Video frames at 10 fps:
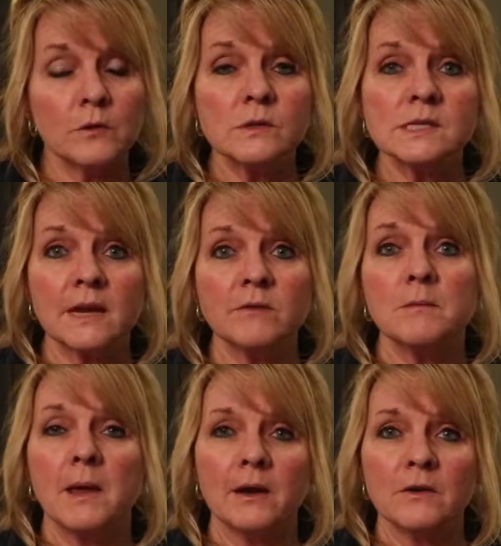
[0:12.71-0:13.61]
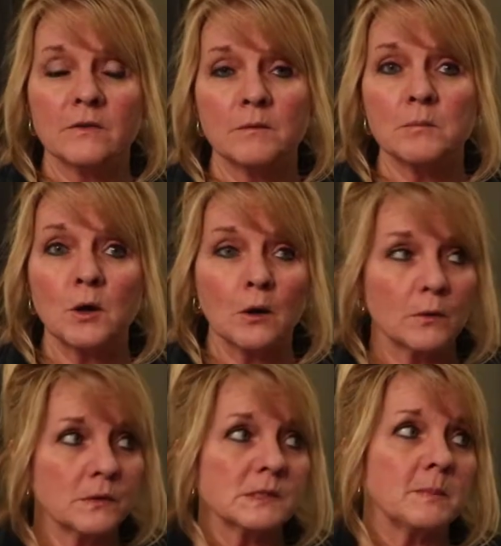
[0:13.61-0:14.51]
food safety measures in
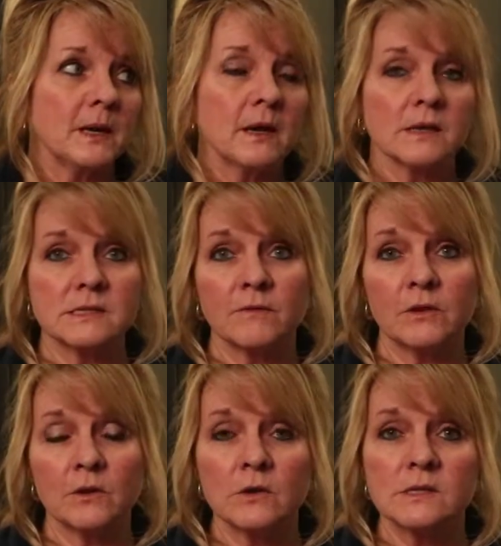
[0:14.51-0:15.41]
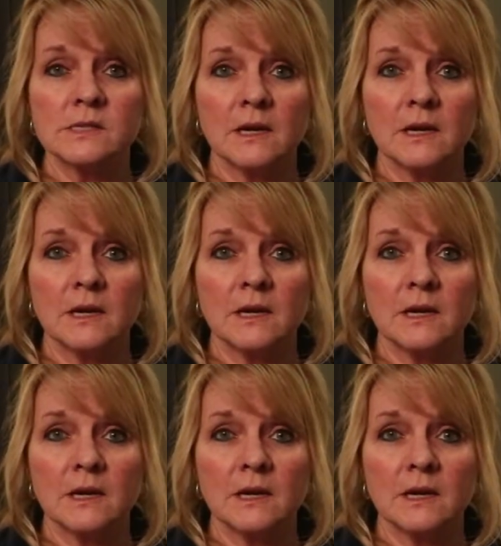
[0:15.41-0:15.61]
produce because if there is